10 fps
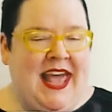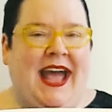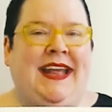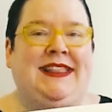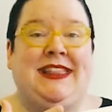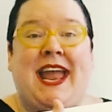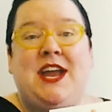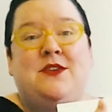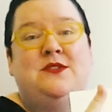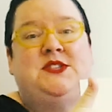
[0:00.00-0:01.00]
And
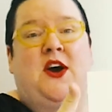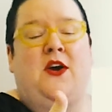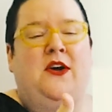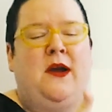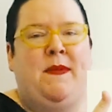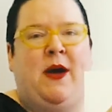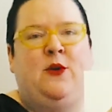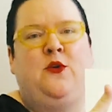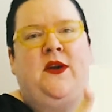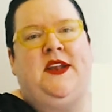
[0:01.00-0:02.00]
layers are about
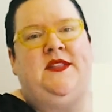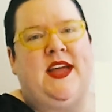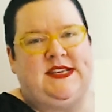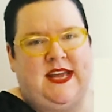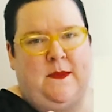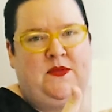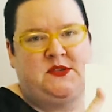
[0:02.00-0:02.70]
creating that depth.